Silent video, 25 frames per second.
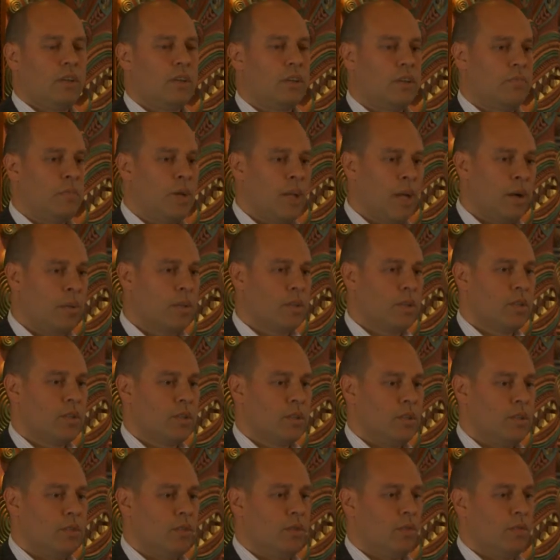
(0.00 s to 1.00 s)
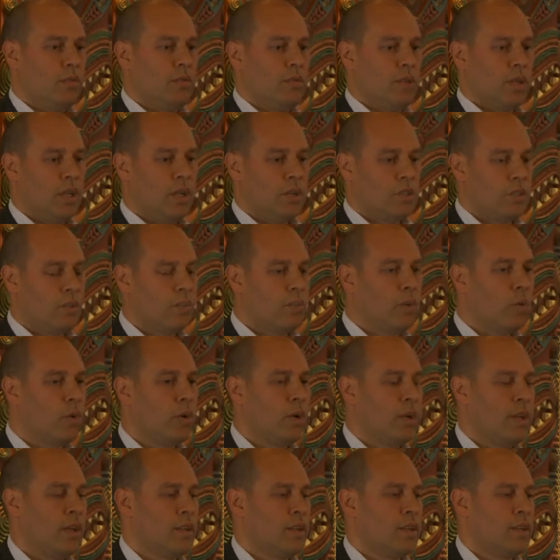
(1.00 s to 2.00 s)
to be able to
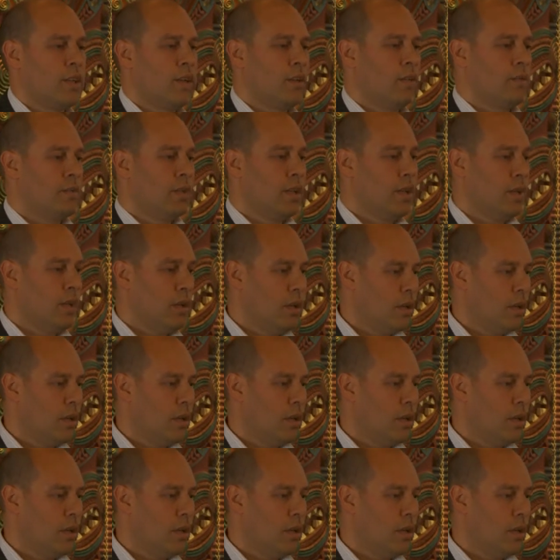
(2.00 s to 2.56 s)
support ourselves.